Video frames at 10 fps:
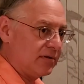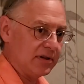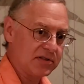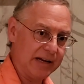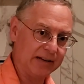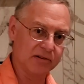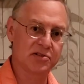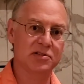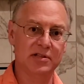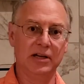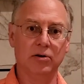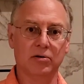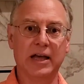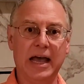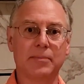the stainless steel
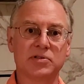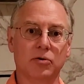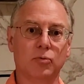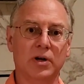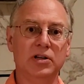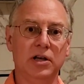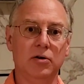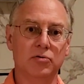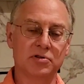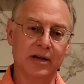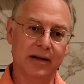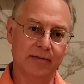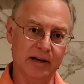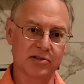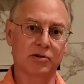caps that we use
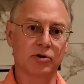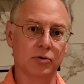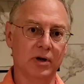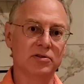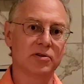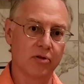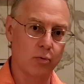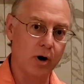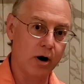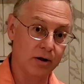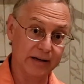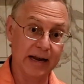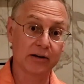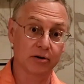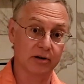that screw into the wall and
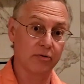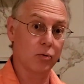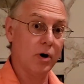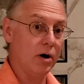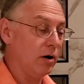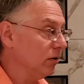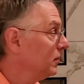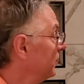anchor into the wall.